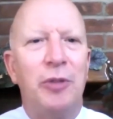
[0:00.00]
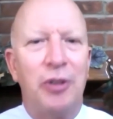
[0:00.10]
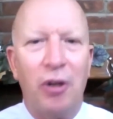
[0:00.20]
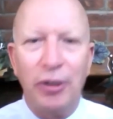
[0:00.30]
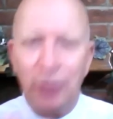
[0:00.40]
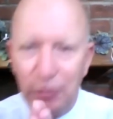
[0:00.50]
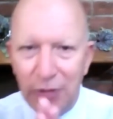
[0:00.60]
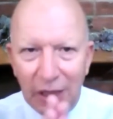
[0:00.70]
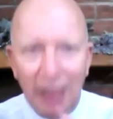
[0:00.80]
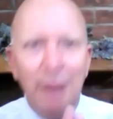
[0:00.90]
Are you
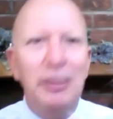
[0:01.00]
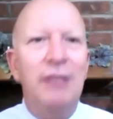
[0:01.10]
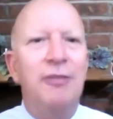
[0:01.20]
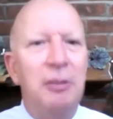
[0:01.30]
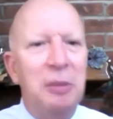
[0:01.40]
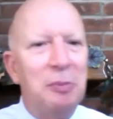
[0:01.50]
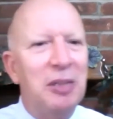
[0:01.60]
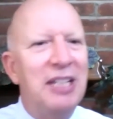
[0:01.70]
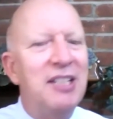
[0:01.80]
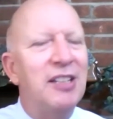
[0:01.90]
coming from a
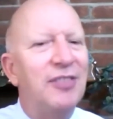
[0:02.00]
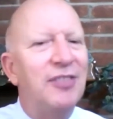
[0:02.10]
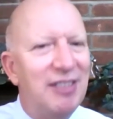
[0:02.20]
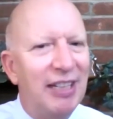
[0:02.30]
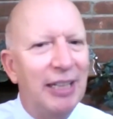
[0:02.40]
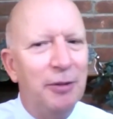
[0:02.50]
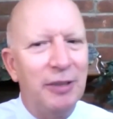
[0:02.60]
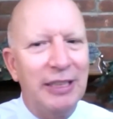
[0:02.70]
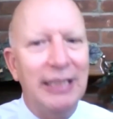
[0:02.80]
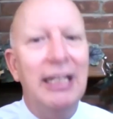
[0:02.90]
place of integrity
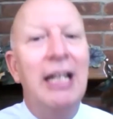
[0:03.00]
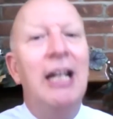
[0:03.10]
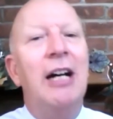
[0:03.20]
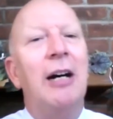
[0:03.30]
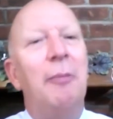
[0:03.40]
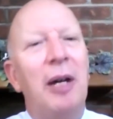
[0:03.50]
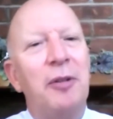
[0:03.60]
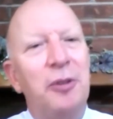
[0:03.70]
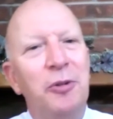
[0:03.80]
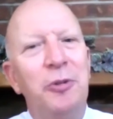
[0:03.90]
about
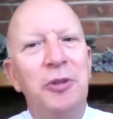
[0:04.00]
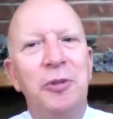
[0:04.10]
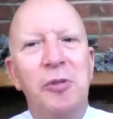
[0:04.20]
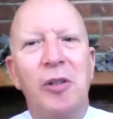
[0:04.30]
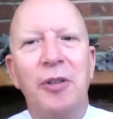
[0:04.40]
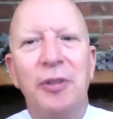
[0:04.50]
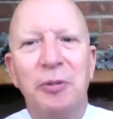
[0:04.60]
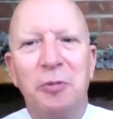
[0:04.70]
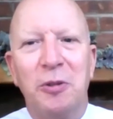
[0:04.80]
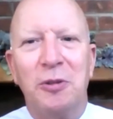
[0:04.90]
who you are in the
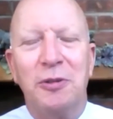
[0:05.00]
world?